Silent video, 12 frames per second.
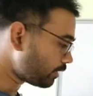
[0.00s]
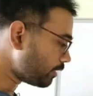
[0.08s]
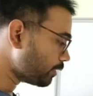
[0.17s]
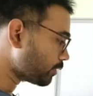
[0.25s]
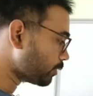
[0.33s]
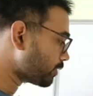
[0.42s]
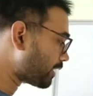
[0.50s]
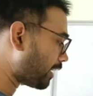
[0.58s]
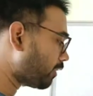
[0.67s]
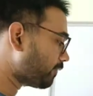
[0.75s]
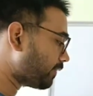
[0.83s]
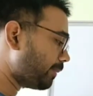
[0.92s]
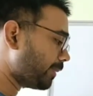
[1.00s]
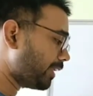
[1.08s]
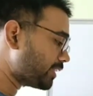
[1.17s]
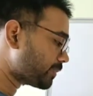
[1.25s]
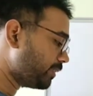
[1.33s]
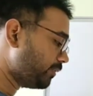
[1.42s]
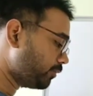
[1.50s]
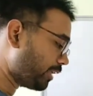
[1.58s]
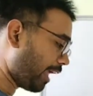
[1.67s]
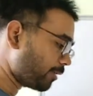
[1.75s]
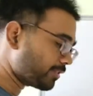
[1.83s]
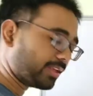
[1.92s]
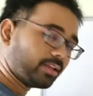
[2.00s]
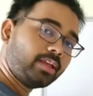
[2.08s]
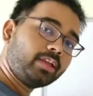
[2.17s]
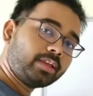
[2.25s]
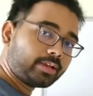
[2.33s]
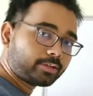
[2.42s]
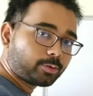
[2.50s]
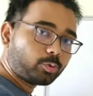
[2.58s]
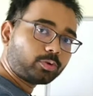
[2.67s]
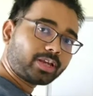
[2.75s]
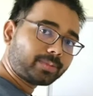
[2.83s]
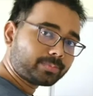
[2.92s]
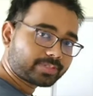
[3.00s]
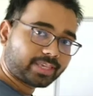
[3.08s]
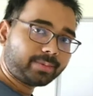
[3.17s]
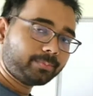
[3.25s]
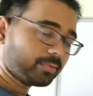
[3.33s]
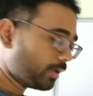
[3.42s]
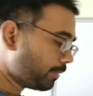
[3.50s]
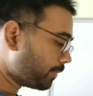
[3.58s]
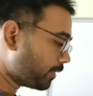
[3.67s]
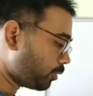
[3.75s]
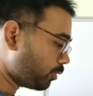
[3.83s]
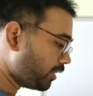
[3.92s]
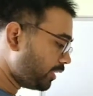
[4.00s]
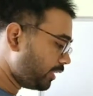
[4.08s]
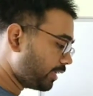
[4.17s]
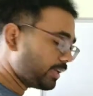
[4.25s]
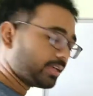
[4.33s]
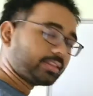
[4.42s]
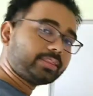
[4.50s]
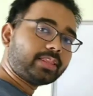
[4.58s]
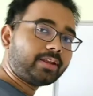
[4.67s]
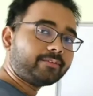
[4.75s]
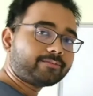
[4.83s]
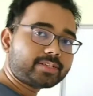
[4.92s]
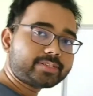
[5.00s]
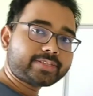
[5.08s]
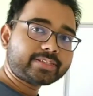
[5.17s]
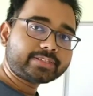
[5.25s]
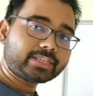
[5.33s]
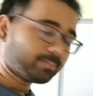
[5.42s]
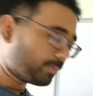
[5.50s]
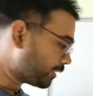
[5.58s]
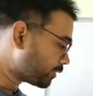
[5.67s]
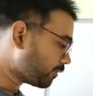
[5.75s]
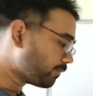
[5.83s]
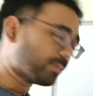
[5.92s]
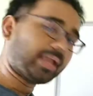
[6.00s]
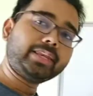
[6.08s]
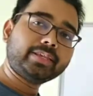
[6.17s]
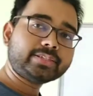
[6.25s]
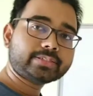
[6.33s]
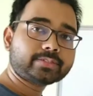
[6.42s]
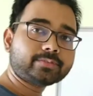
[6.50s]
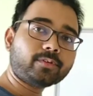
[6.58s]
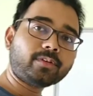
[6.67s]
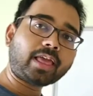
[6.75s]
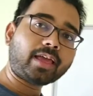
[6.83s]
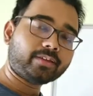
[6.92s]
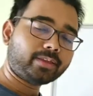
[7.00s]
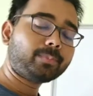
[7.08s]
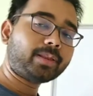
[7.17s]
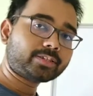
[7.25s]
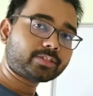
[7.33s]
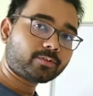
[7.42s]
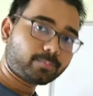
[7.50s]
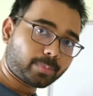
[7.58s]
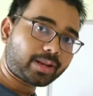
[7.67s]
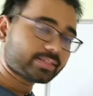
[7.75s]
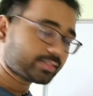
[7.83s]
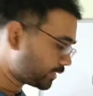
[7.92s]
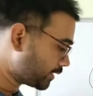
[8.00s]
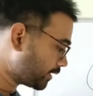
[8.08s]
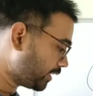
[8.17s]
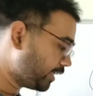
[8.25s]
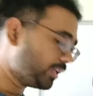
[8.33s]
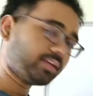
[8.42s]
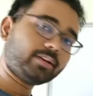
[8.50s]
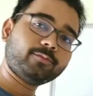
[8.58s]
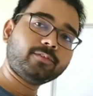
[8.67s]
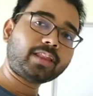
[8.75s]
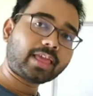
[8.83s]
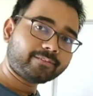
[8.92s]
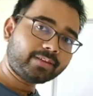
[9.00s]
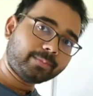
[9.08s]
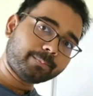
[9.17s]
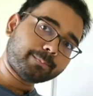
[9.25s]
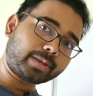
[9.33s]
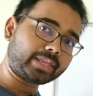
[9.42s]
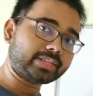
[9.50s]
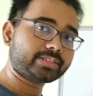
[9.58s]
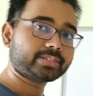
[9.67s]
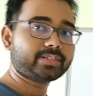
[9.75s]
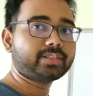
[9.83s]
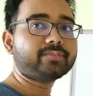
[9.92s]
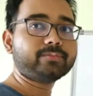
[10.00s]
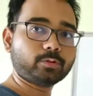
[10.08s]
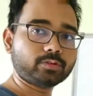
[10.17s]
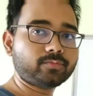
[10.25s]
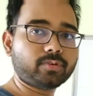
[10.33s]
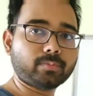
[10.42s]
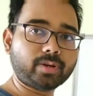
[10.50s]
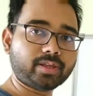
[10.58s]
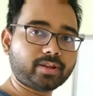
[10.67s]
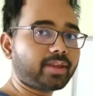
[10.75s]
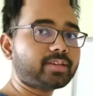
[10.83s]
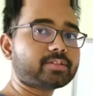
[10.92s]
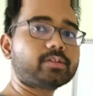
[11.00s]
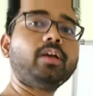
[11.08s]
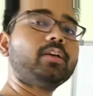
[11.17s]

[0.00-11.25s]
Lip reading: So sin of a minus b would have the two terms same, but only the difference is in place of minus we will have, in place of plus here we will have a minus in the fourth formula, right?